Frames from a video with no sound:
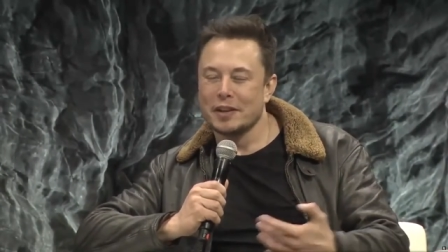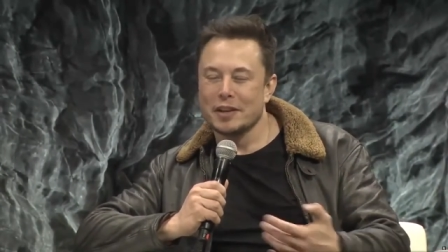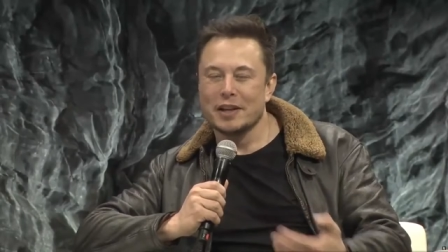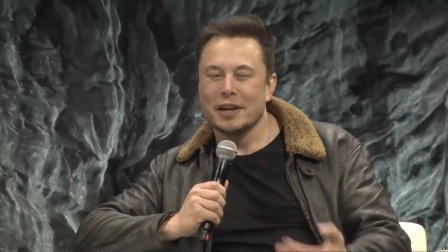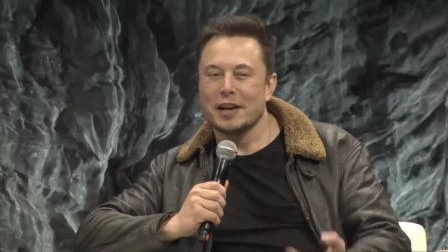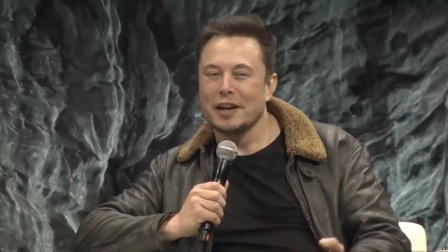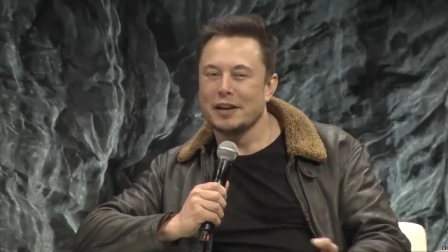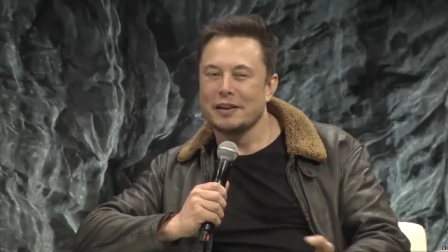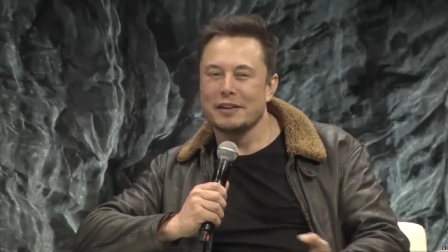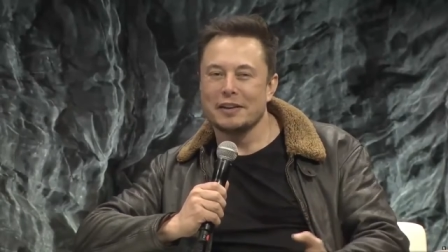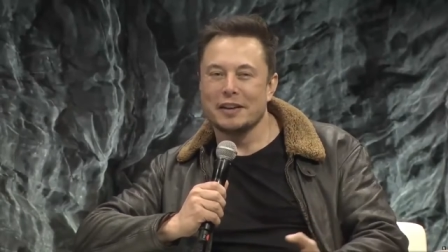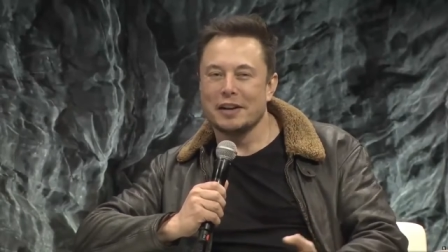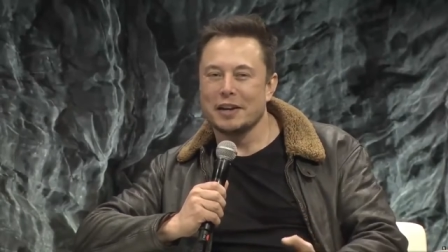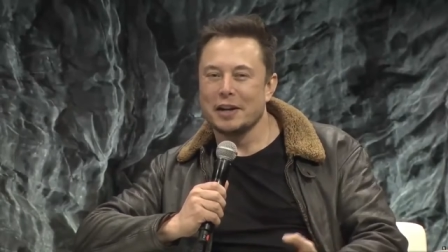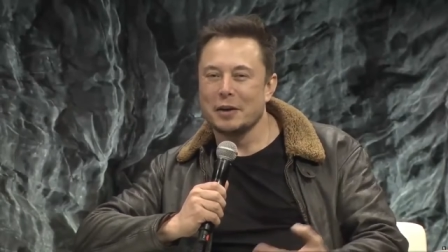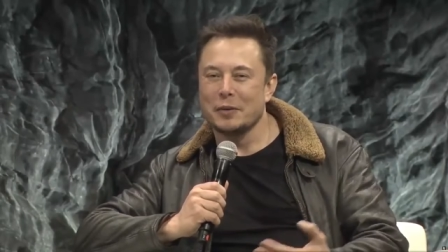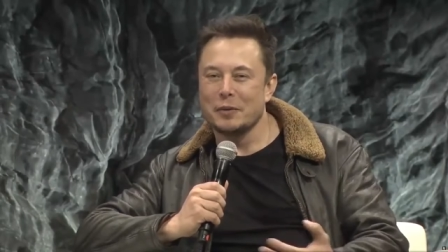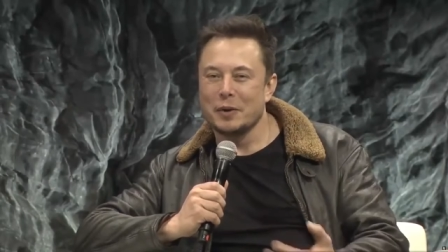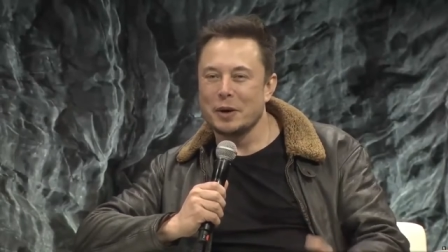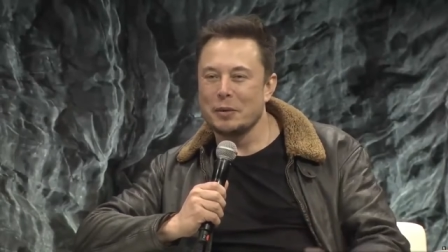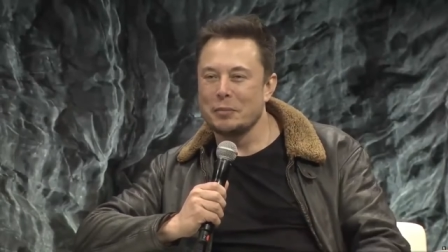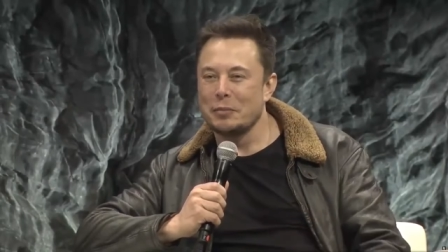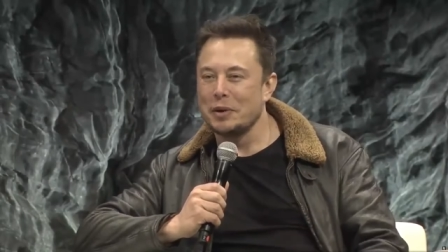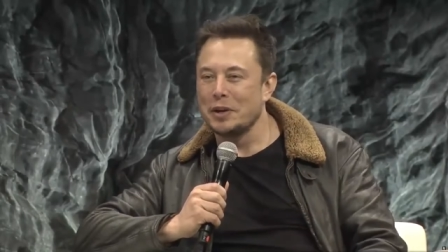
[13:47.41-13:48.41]
uh, in any
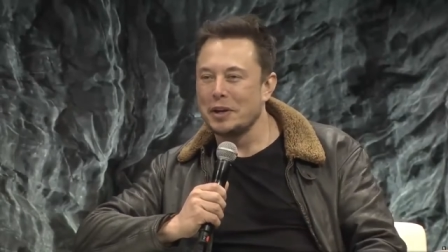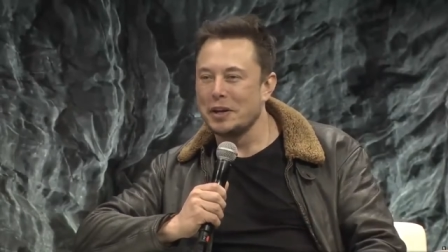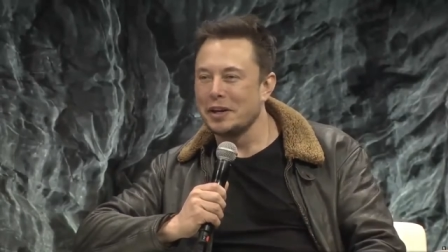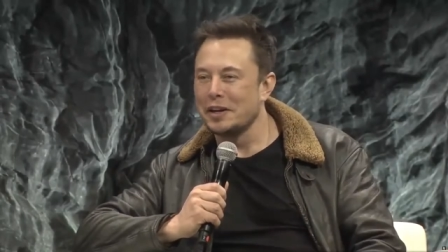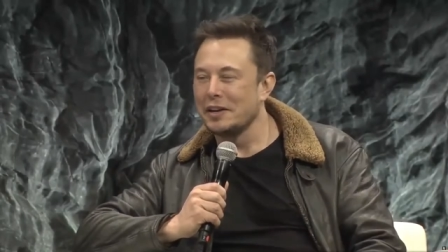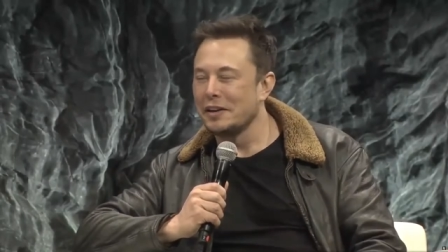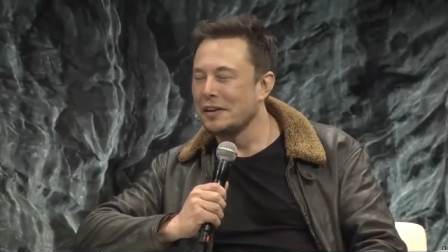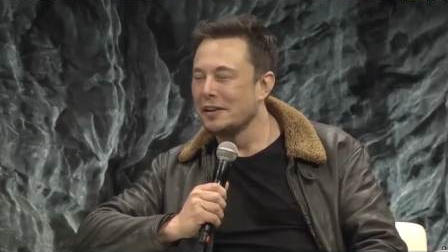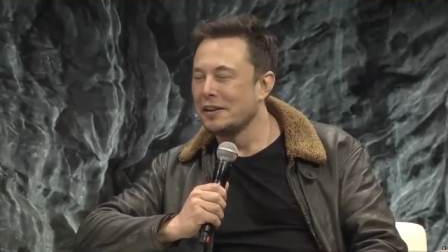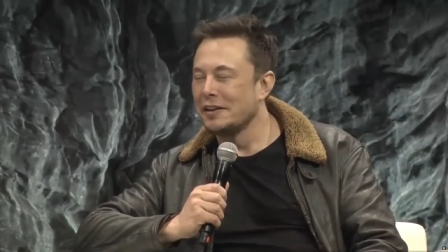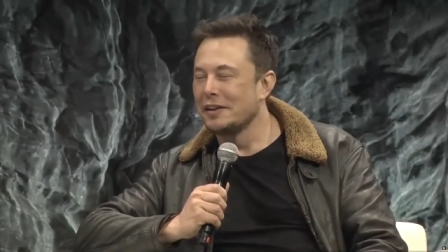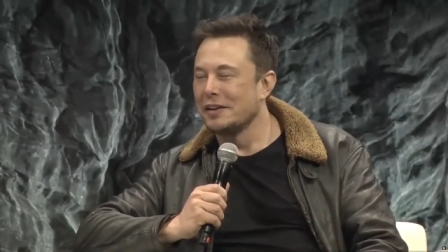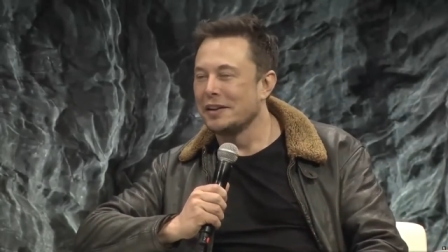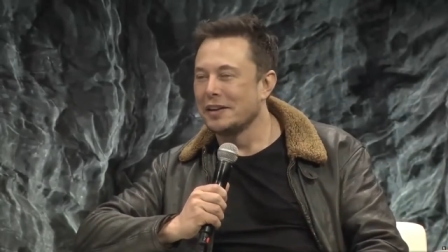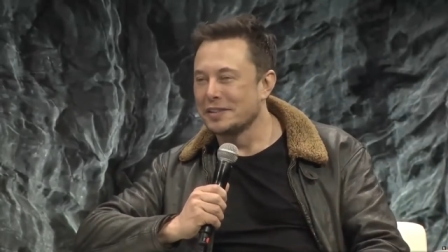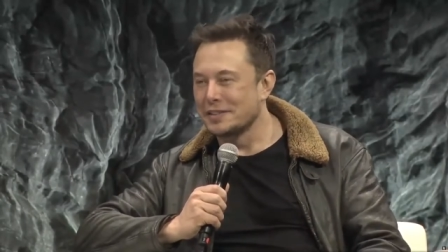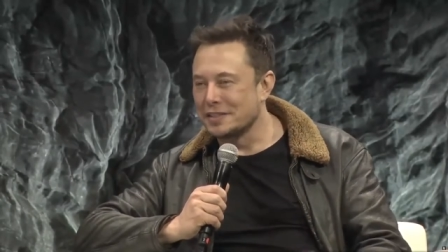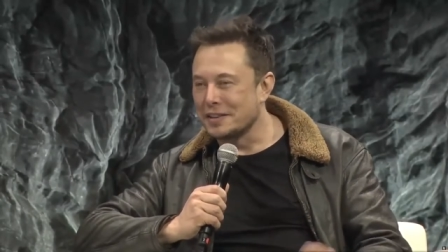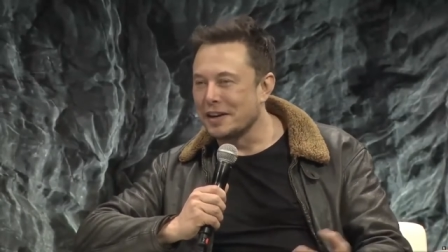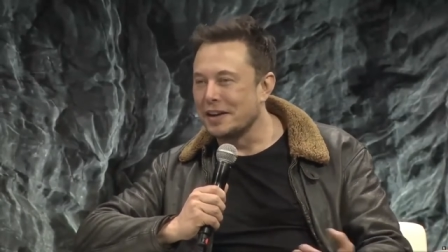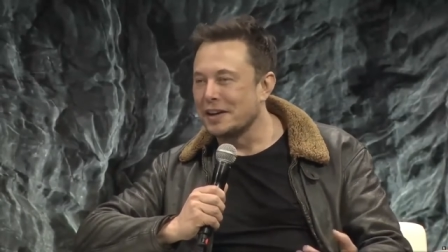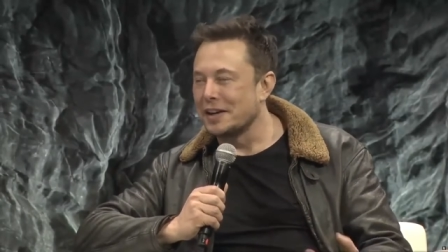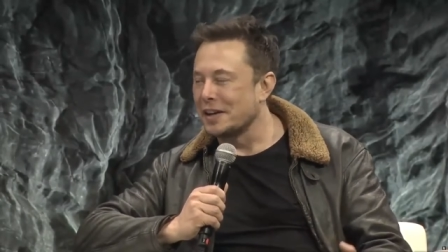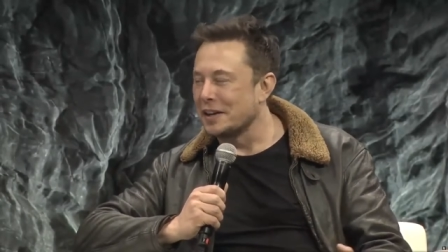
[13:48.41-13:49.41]
way be a
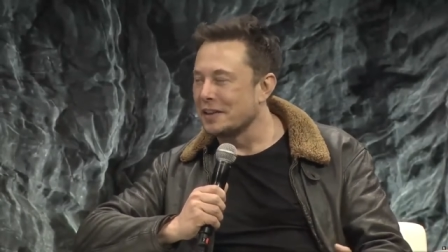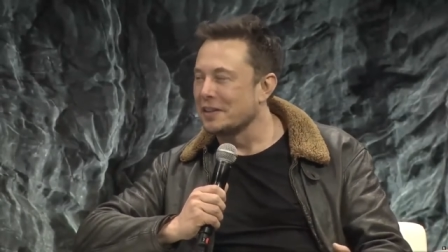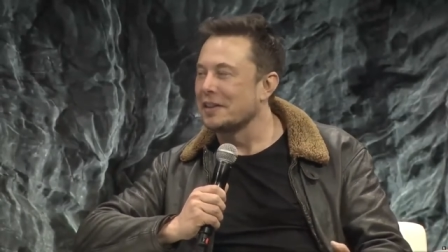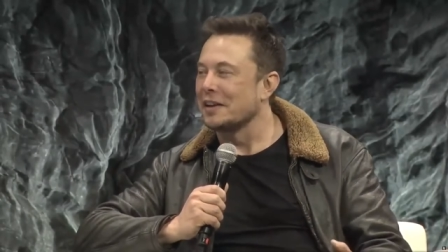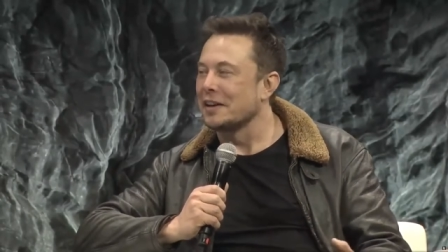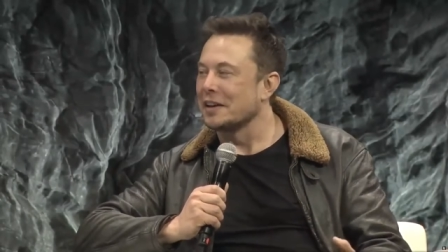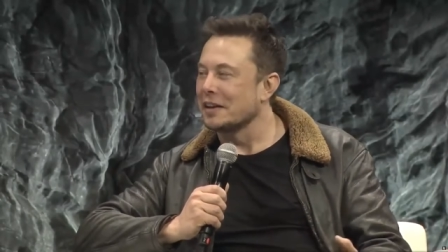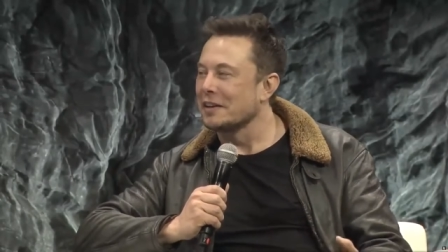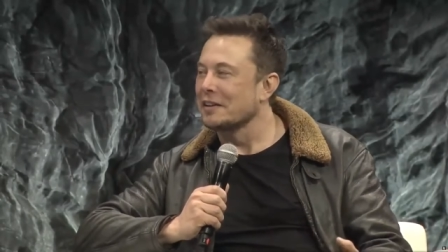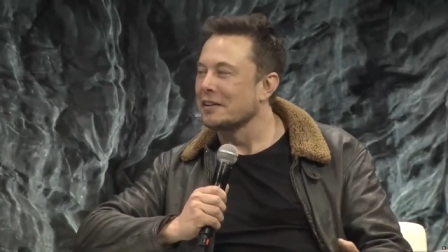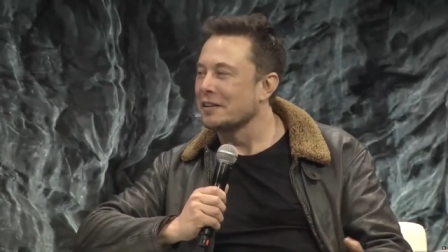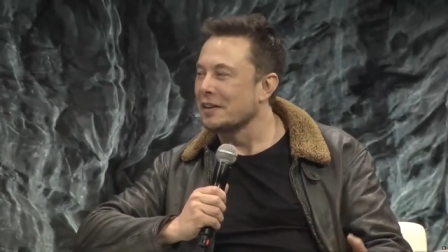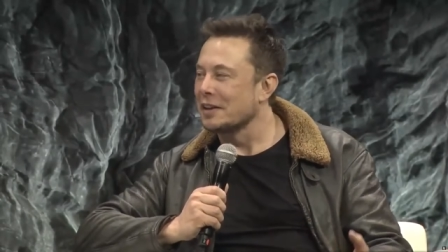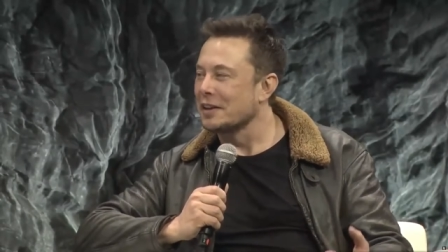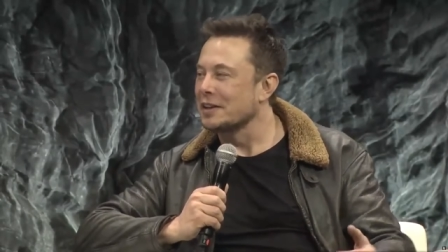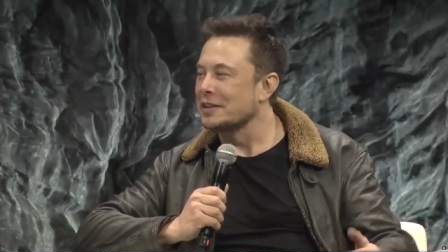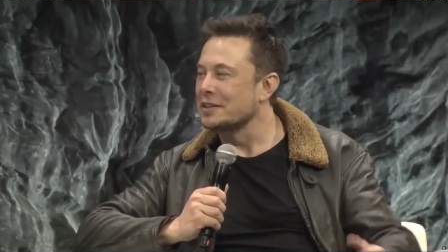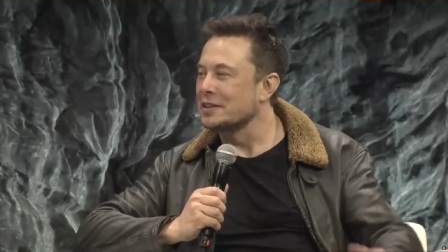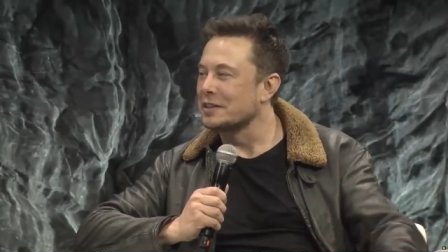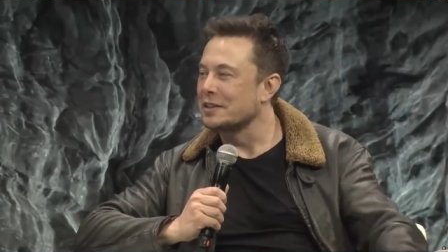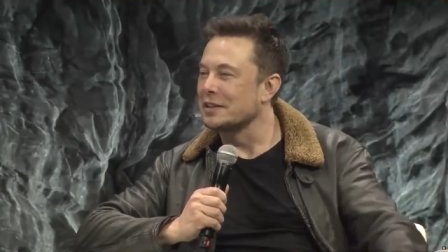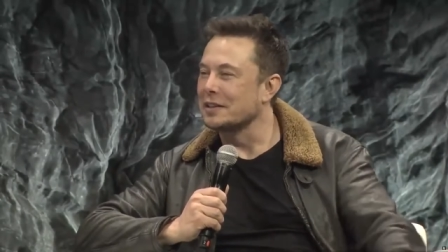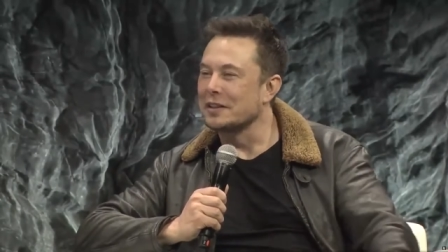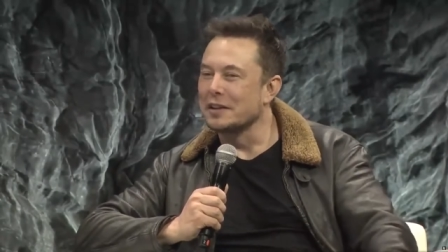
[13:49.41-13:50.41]
Skynet thing. Like
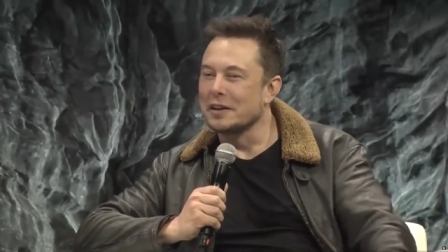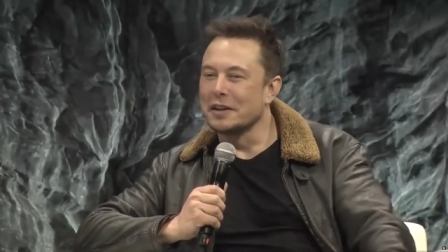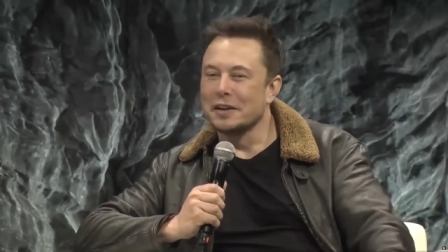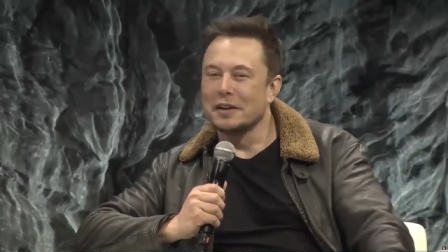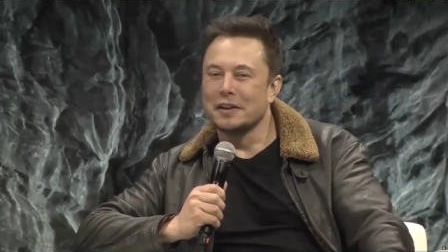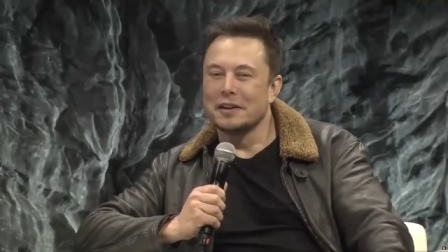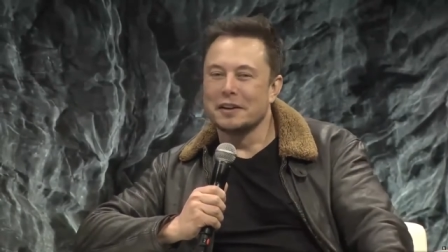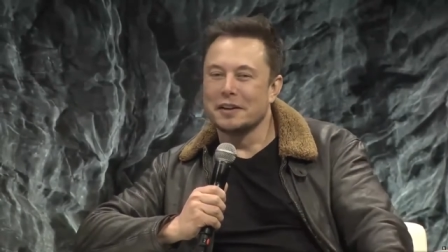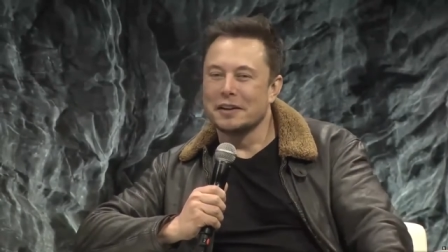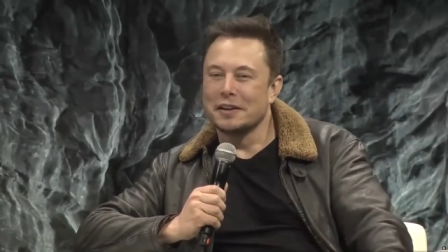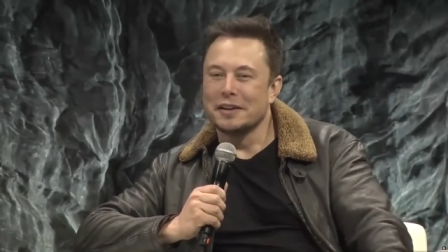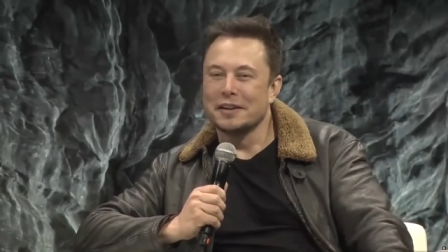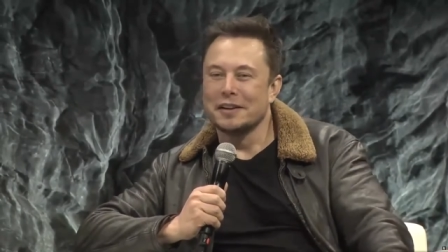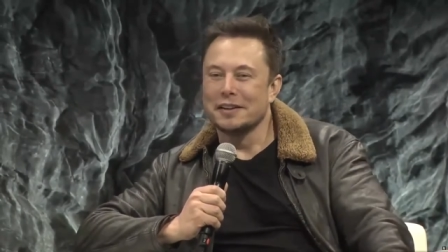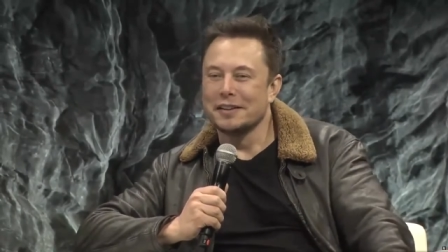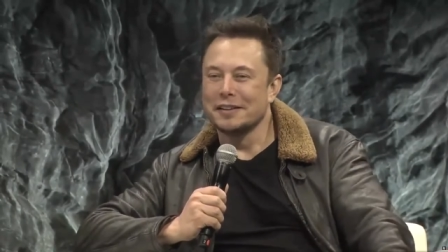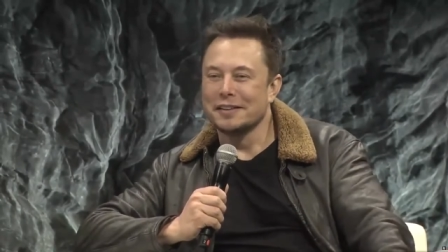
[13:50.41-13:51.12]
it's, the